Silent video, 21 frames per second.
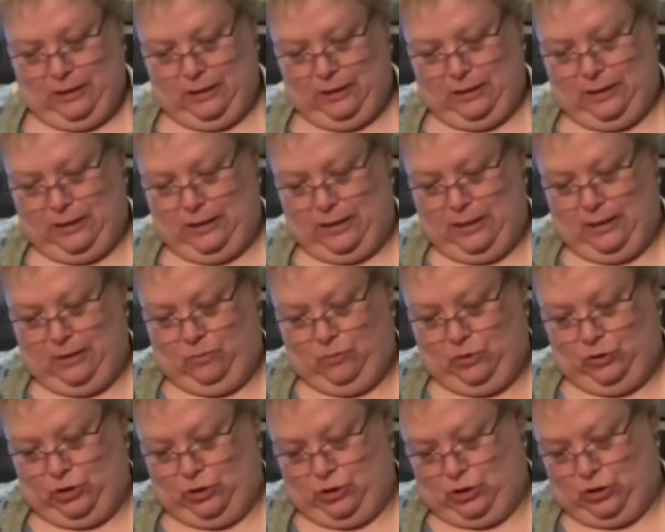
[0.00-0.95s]
Again, we'll
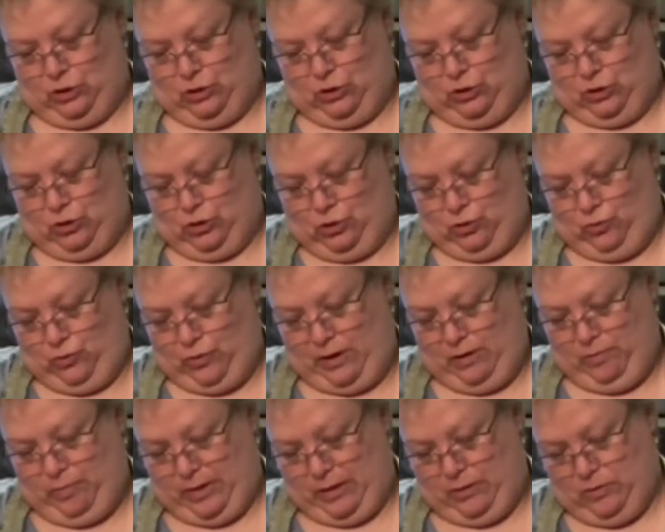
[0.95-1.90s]
just
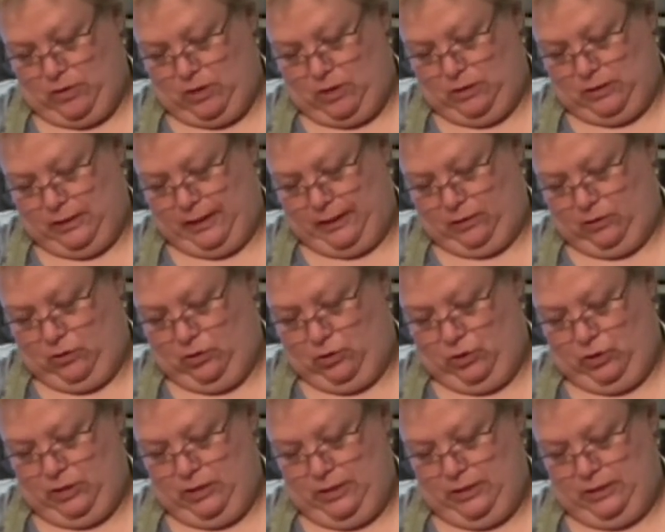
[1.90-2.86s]
scrape out all that
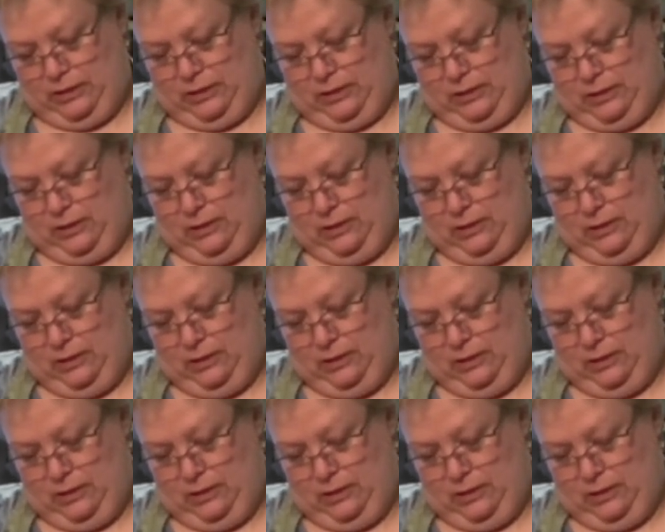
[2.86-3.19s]
goodness.